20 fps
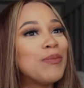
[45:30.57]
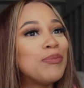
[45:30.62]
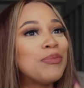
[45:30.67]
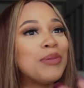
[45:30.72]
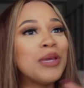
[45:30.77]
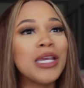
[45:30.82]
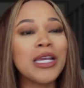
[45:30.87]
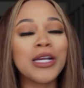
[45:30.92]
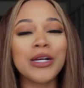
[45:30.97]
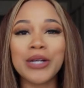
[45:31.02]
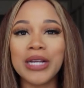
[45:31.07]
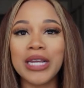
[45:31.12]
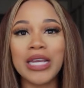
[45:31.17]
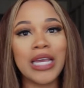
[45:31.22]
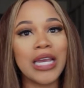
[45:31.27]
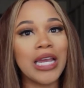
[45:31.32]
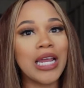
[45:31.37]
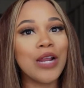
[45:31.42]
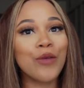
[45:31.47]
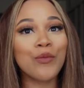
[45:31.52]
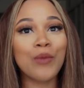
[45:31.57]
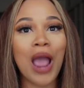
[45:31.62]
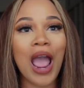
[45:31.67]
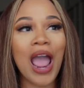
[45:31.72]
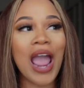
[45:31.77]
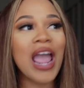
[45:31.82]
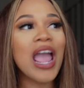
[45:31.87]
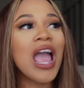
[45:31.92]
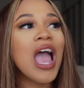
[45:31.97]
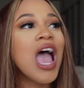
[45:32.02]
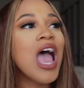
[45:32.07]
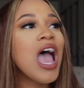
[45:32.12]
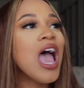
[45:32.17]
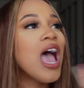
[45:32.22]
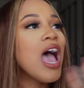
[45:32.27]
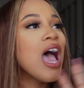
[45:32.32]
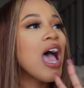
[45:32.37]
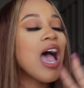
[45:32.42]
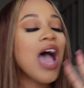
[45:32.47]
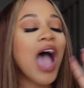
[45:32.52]
Period, right?
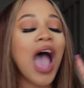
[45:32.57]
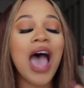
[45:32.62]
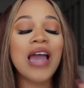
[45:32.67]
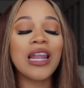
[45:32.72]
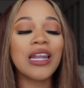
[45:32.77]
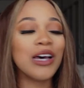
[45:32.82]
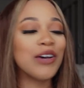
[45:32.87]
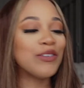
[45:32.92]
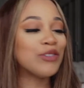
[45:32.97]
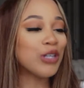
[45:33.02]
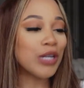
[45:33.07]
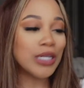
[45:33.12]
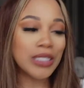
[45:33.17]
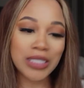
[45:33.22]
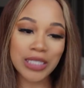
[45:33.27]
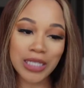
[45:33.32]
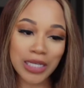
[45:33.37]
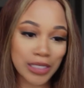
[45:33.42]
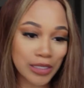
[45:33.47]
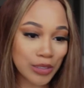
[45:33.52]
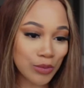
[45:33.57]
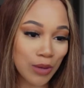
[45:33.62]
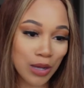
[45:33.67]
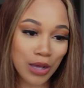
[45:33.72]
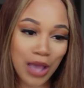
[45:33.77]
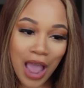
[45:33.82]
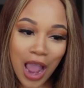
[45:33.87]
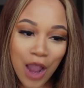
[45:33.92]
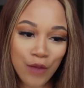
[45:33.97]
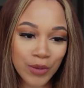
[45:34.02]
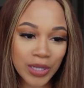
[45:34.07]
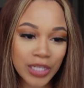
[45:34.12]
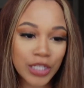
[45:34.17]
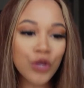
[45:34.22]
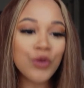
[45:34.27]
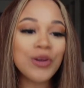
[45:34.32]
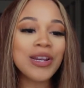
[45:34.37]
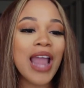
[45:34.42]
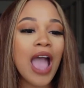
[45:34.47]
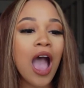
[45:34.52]
I love Tracy Ellis Ross. I really
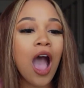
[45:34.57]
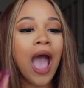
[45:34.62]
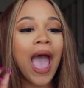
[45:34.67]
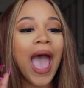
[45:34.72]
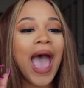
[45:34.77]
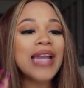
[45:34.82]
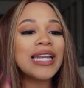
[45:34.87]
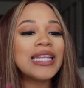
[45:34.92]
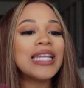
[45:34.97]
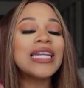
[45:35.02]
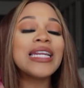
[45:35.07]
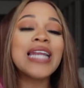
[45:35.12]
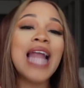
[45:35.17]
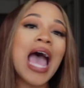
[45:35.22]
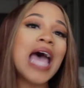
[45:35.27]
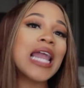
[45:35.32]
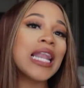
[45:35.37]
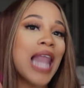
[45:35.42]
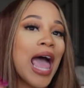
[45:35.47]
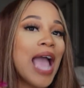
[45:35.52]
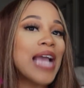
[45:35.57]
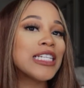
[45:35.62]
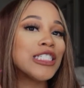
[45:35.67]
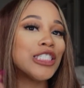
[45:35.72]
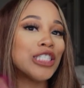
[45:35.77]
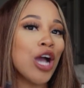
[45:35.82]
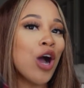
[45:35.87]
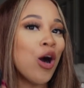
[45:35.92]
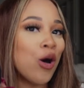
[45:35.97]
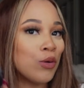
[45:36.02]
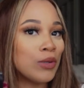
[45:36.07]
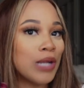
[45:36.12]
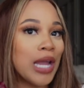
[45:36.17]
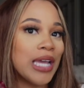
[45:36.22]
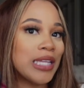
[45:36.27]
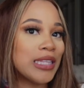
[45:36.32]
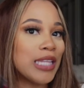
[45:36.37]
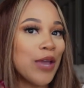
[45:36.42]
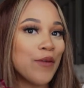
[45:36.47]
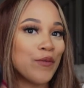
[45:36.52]
do. Now, I did not like Joan
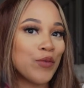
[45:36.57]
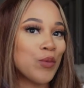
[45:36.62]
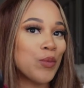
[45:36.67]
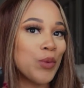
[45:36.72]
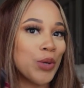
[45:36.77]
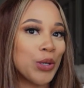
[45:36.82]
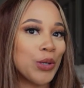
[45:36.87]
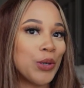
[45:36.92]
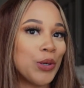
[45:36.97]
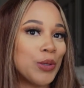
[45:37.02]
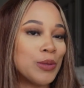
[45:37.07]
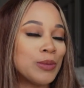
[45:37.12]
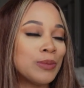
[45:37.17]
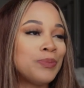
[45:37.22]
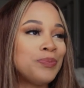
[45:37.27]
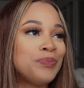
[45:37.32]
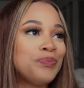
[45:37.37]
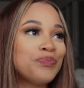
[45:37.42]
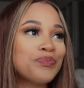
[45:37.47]
like that, for real.